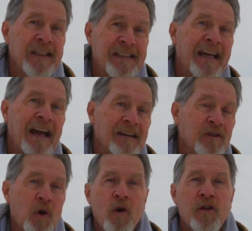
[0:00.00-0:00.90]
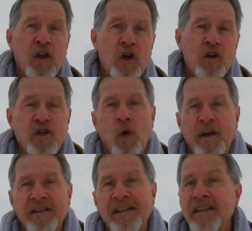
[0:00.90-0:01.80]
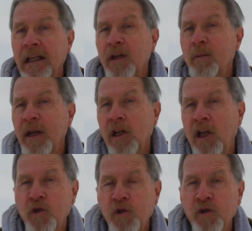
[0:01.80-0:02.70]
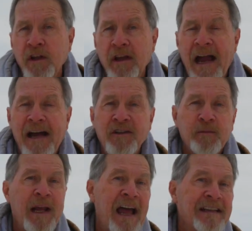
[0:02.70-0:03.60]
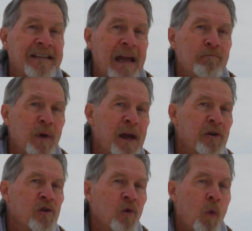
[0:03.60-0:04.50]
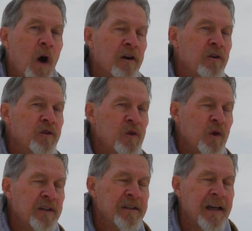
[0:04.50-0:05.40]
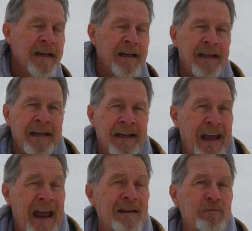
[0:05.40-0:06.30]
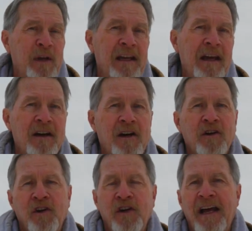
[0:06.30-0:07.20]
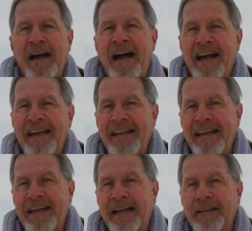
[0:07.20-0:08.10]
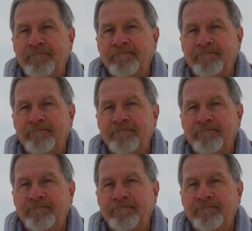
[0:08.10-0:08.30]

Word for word: the second or third choice, it's a little bit closer to the house but has a better water source, can be a good idea.